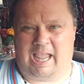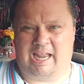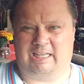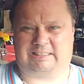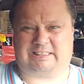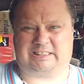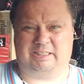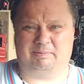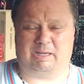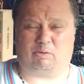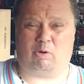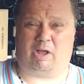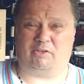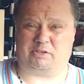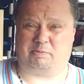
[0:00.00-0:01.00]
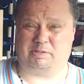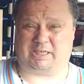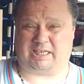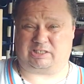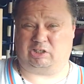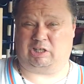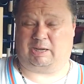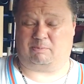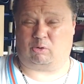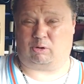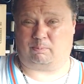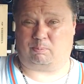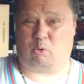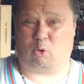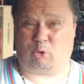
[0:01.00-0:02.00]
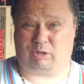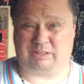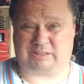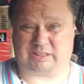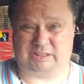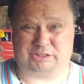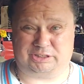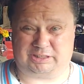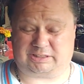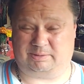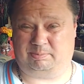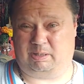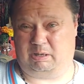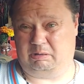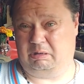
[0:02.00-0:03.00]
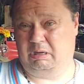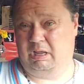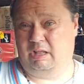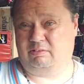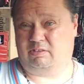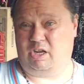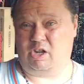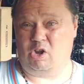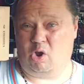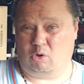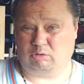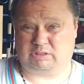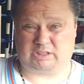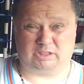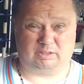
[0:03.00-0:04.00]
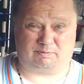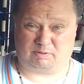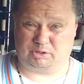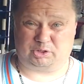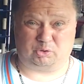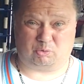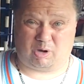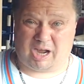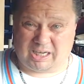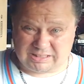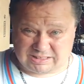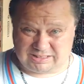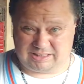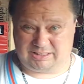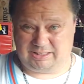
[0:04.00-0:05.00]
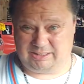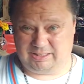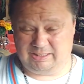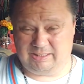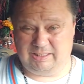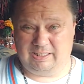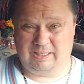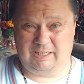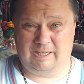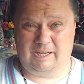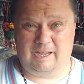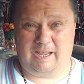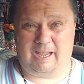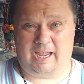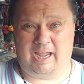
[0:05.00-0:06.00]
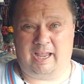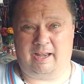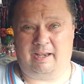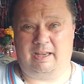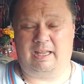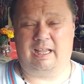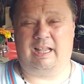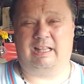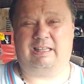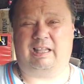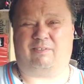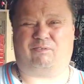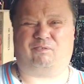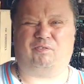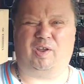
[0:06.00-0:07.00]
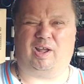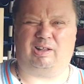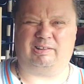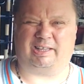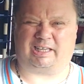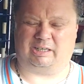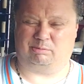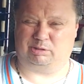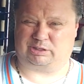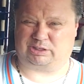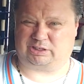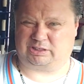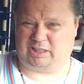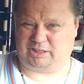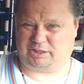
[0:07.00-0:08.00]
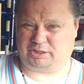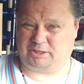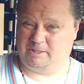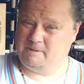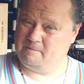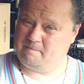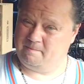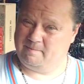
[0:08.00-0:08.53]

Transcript: And it seemed like, wow, this music has a lot more importance than just about the notes and the virtuosity. And that felt like it was such